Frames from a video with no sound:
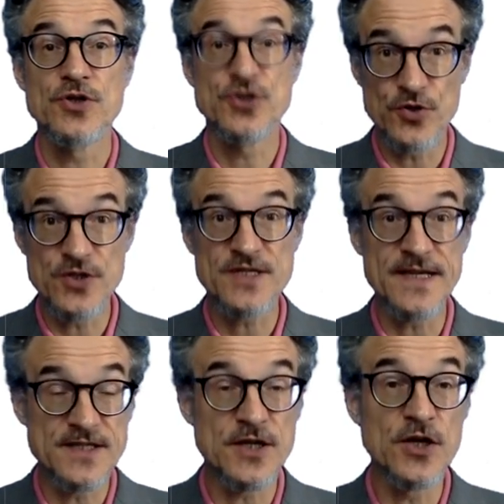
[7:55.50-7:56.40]
students
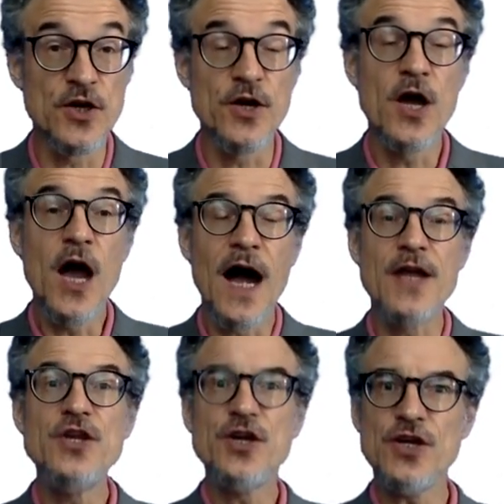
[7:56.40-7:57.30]
need to learn.
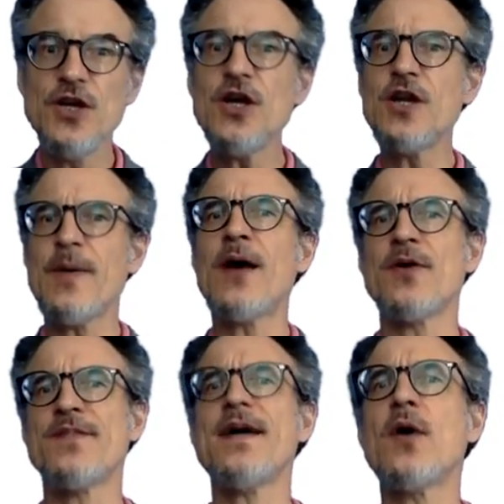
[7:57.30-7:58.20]
And you can learn
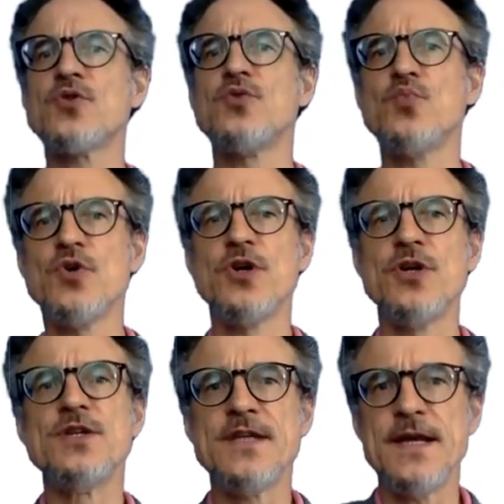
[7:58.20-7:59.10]
about a thousand
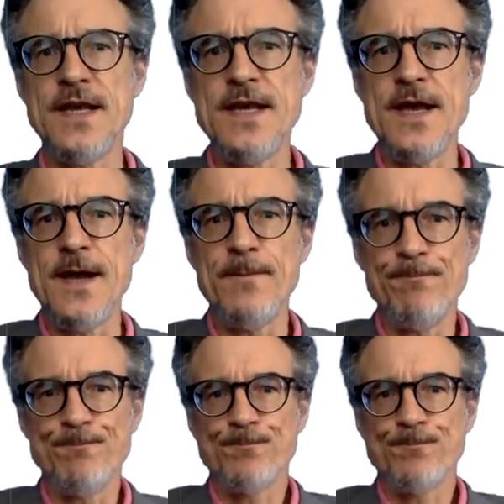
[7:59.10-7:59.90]
words in a year.